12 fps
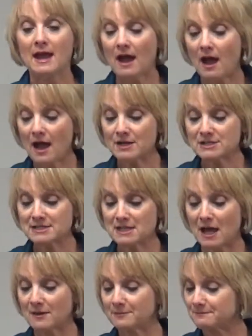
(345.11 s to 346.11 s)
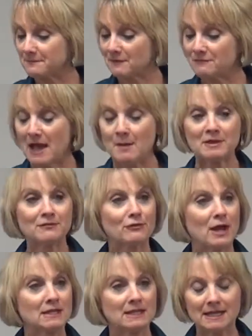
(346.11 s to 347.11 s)
I just thought, family
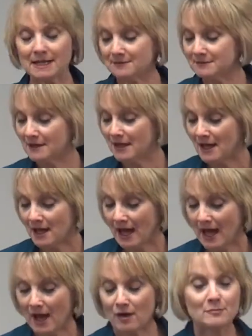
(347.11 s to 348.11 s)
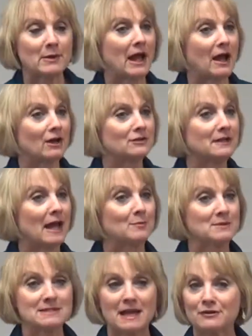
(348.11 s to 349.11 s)
friendly, how about
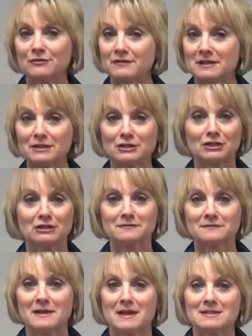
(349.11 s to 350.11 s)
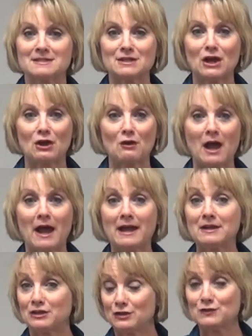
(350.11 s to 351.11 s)
apple cider vinegar? So
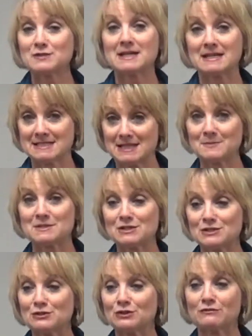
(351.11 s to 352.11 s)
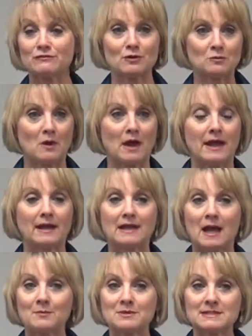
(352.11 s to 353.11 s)
I substituted for wine
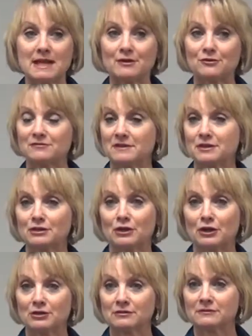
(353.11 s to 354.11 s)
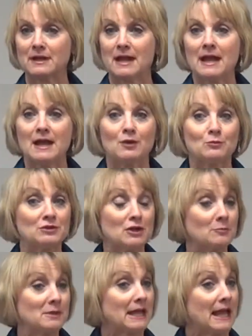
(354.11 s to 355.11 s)
apple cider vinegar. Would
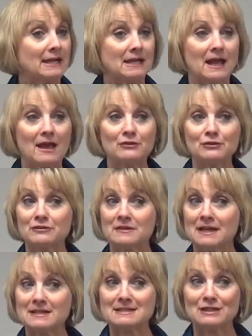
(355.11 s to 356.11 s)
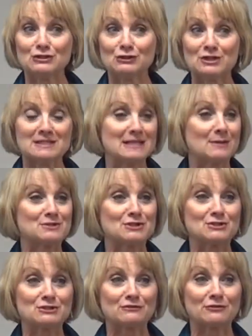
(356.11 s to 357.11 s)
there be any other things that you could
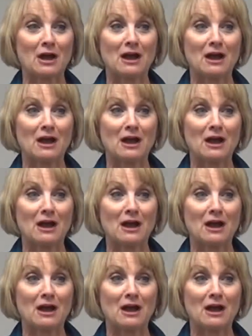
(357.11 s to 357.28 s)
substitute for